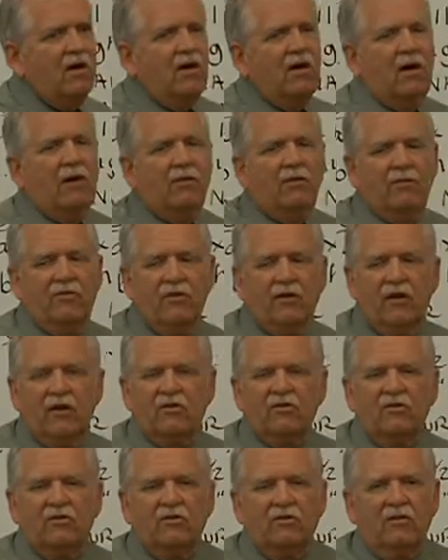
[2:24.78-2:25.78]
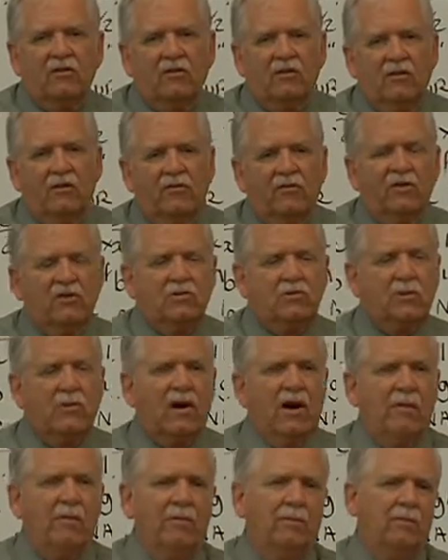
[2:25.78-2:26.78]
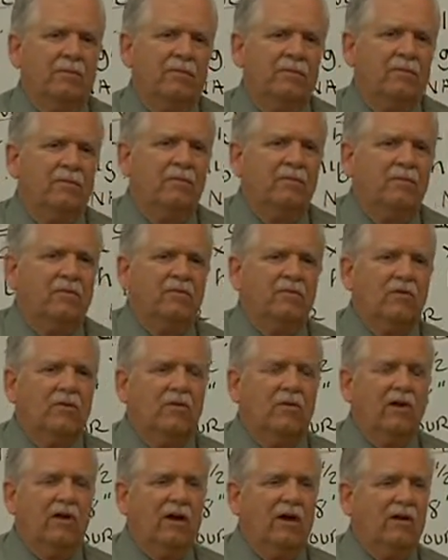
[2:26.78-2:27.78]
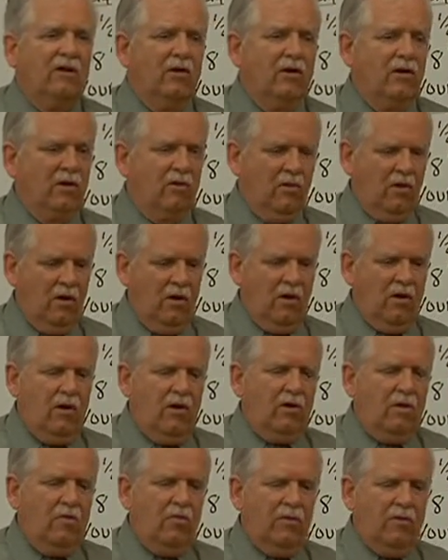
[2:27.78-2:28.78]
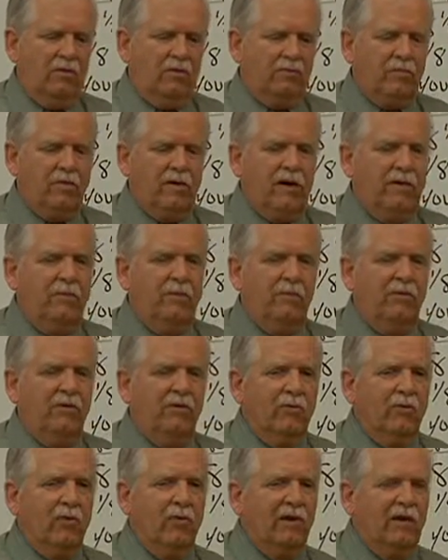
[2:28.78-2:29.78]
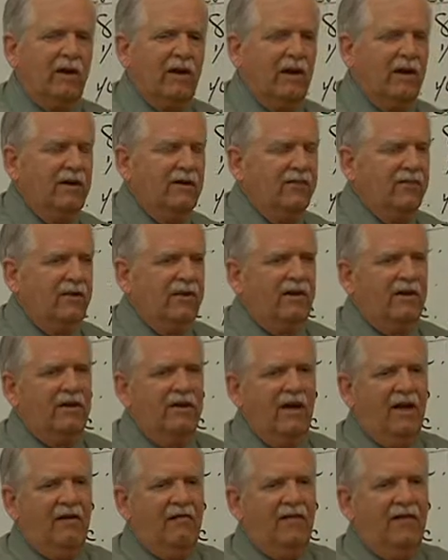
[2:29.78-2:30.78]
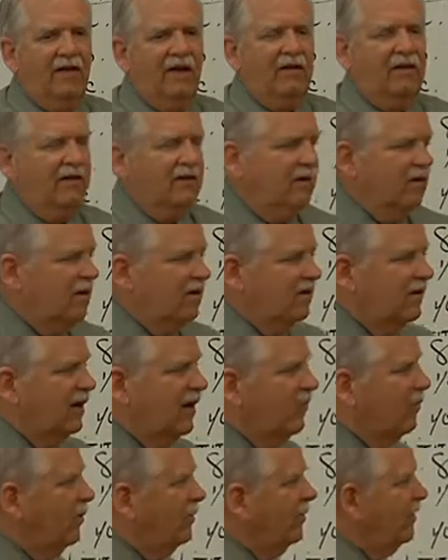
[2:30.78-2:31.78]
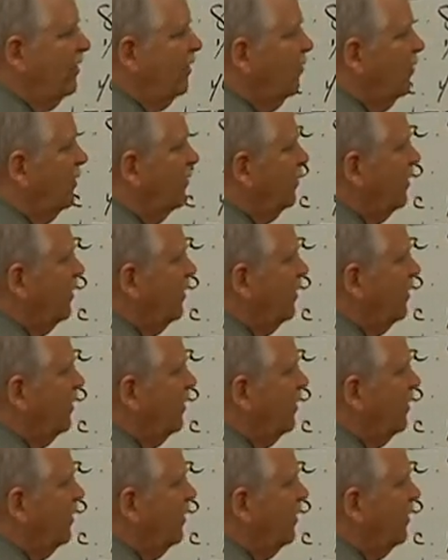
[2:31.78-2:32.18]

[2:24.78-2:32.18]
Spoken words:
of each problem so that I know what problem you're working on. If I didn't have that, then I wouldn't know what